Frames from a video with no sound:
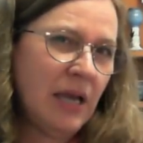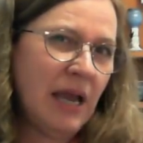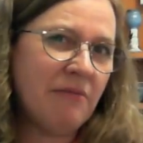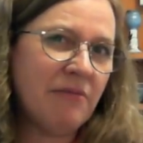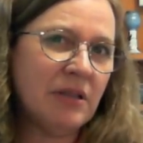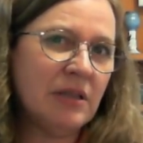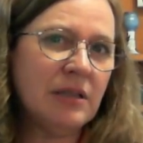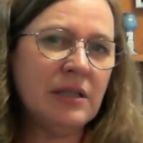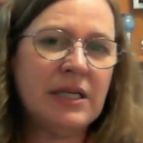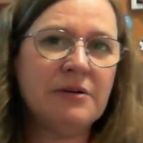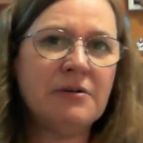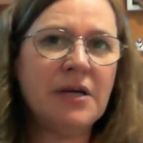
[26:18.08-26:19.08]
have a
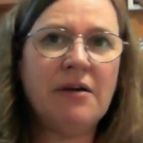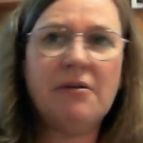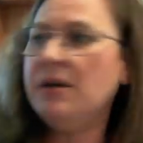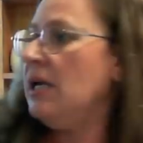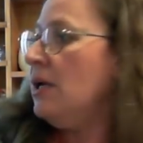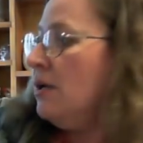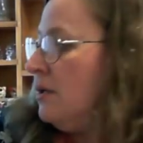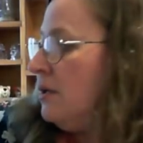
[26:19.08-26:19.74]
literary